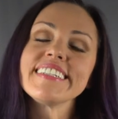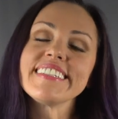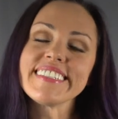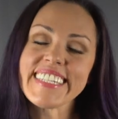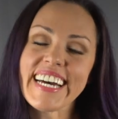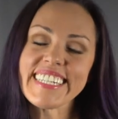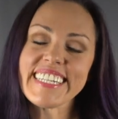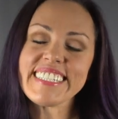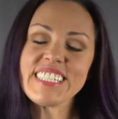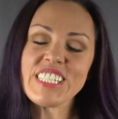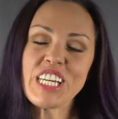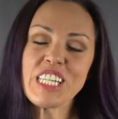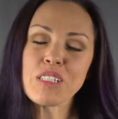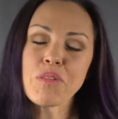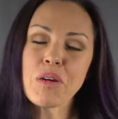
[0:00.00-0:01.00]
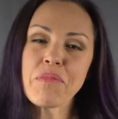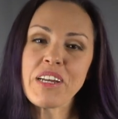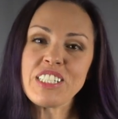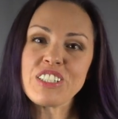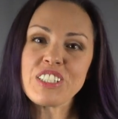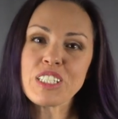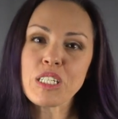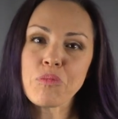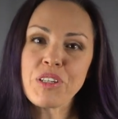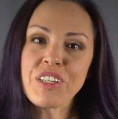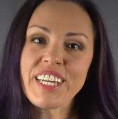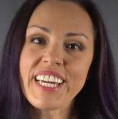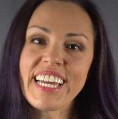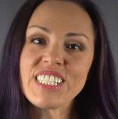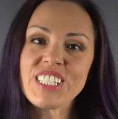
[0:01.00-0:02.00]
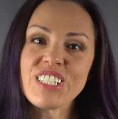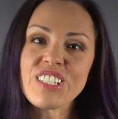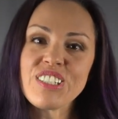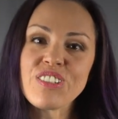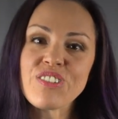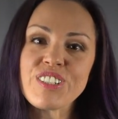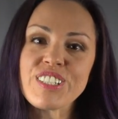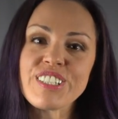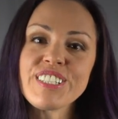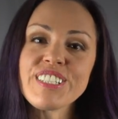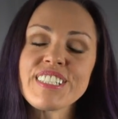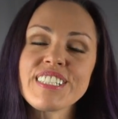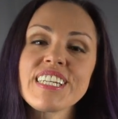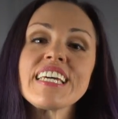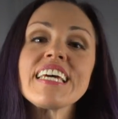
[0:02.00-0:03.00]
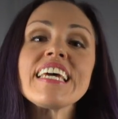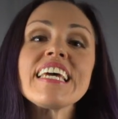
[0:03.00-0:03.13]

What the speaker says: Decided to change my major to communication disorders.